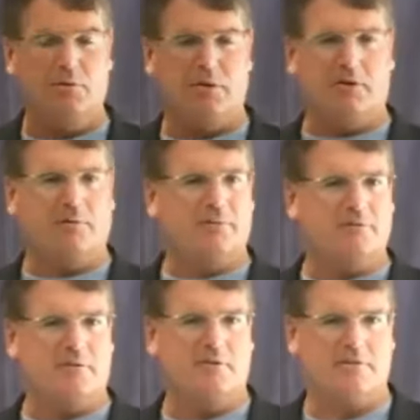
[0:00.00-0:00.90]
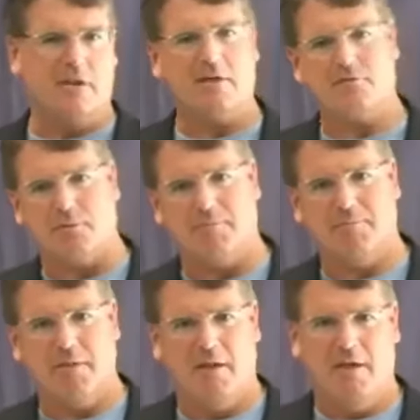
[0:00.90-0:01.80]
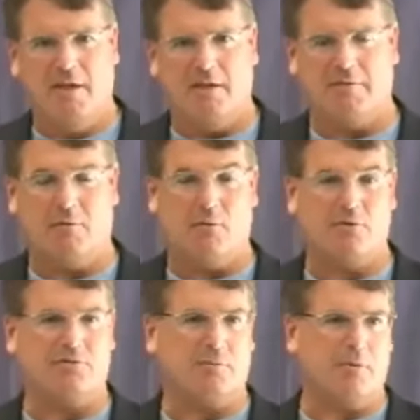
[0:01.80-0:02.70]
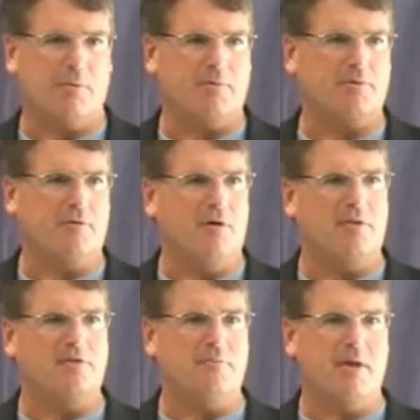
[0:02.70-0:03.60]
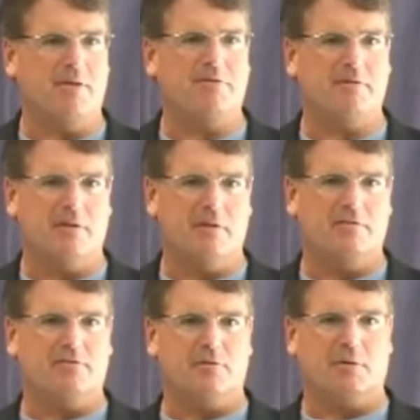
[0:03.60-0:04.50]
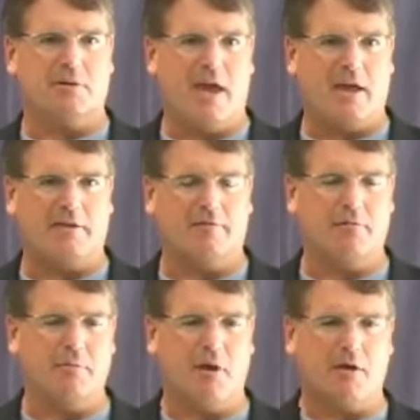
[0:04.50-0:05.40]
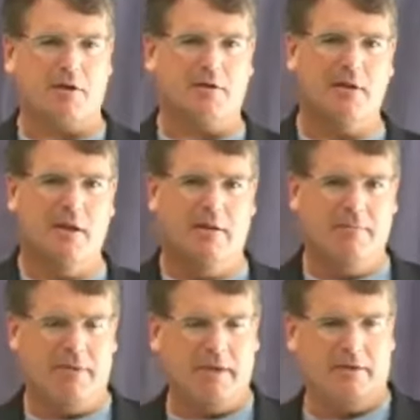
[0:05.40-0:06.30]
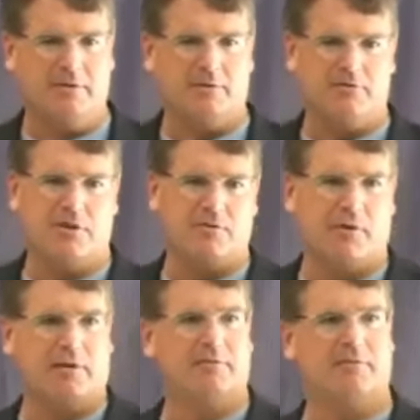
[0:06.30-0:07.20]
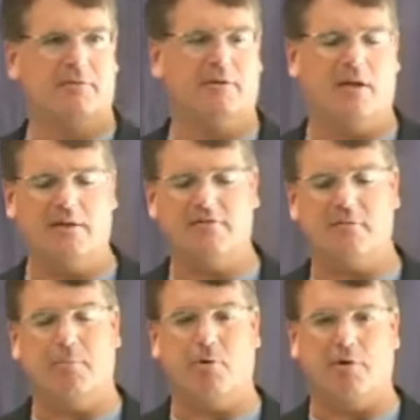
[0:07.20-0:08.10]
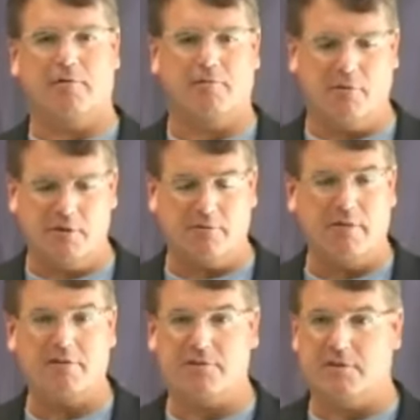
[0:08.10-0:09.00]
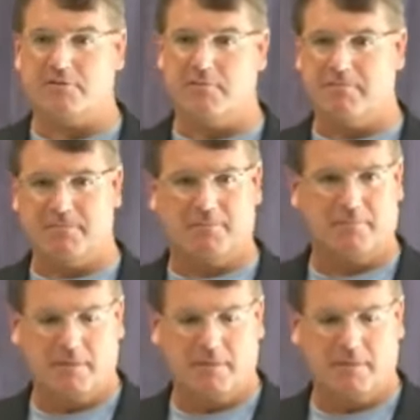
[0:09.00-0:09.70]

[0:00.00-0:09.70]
New Deal is the next one. And of course, the purpose of all these myths is to attack the free market and to generate support for interventionism